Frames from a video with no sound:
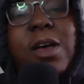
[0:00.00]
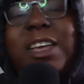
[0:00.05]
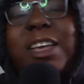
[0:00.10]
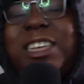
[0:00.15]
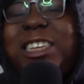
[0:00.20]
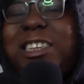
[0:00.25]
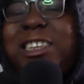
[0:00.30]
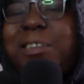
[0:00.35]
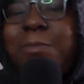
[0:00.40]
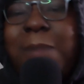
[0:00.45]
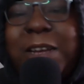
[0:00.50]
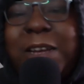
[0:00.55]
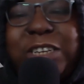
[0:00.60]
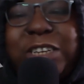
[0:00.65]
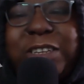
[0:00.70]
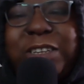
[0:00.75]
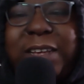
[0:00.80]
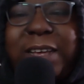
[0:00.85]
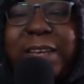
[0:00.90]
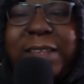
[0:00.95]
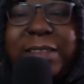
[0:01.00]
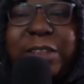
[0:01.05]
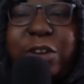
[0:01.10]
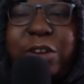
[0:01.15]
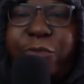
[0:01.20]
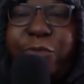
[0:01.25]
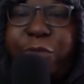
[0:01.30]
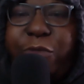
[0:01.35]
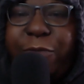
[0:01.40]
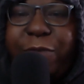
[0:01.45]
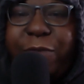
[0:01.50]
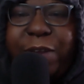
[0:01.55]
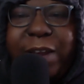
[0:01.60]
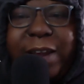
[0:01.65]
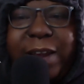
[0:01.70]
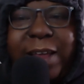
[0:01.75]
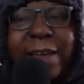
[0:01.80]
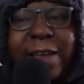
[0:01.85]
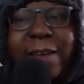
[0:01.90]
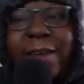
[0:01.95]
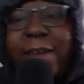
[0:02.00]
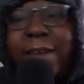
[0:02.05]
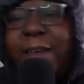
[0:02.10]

smashes it into the roof of the net,